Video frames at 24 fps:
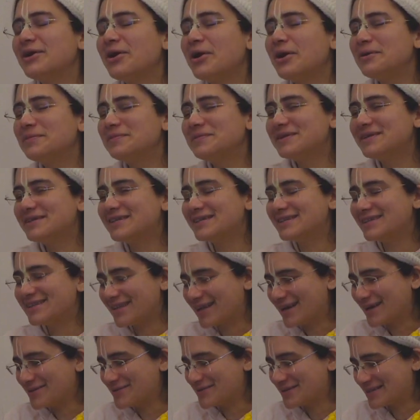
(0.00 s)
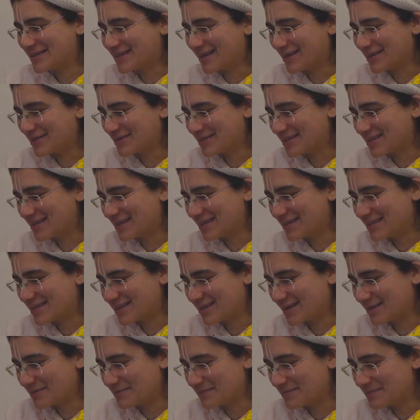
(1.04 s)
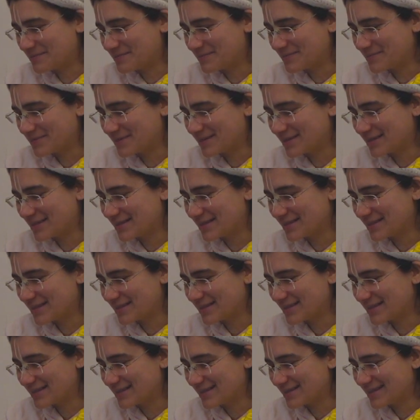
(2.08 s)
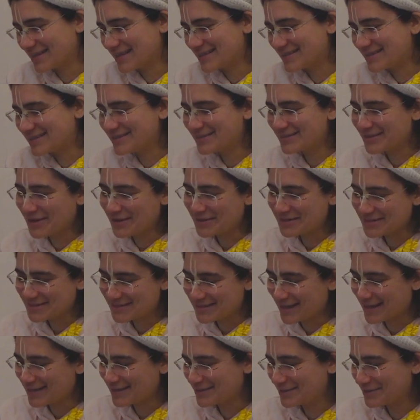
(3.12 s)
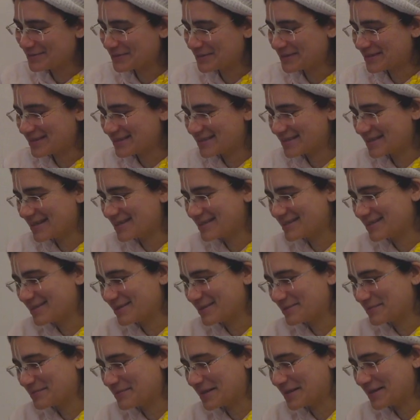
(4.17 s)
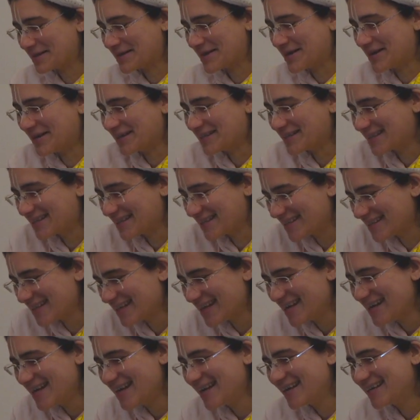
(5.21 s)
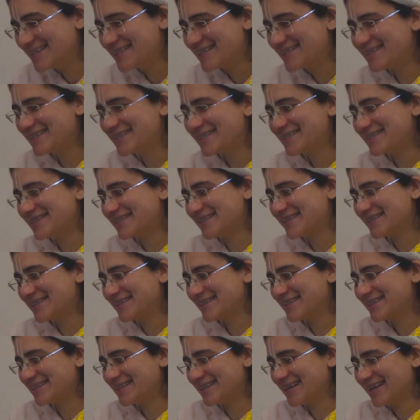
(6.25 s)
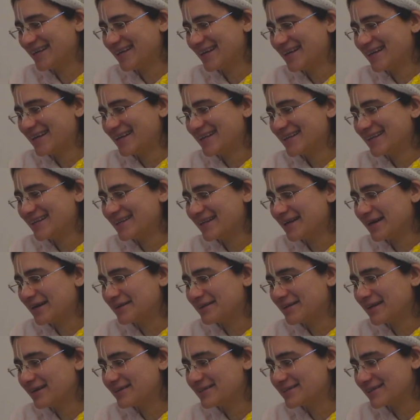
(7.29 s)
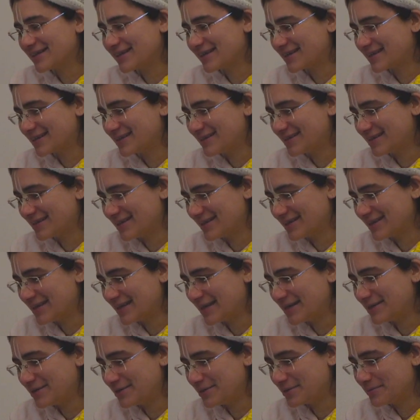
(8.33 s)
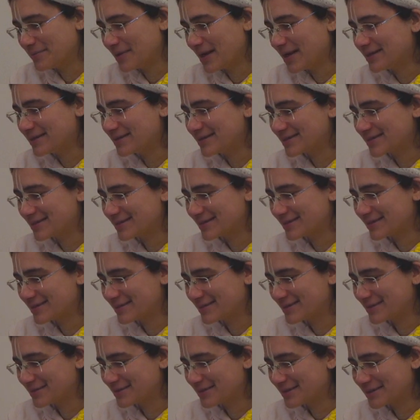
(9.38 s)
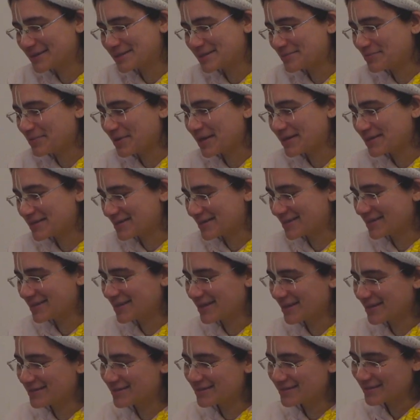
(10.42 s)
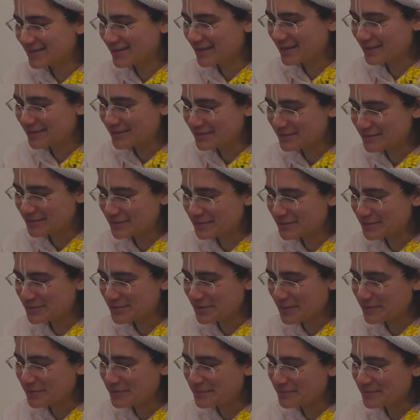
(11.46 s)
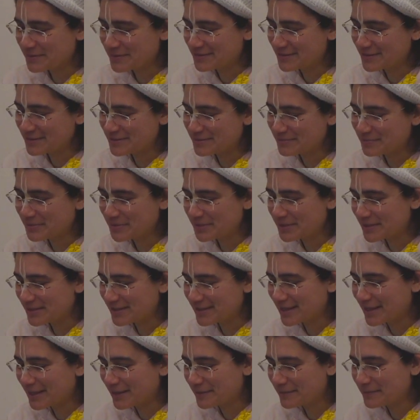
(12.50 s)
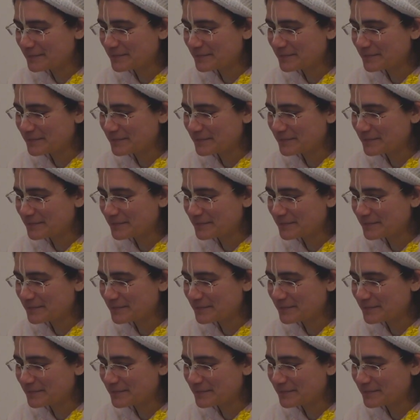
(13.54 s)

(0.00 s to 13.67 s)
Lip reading: opulent lifestyle is that's not exactly what it says in the Bengali. It's just that's like an idiomatic expression that Srila Swami Maharaj has put in there.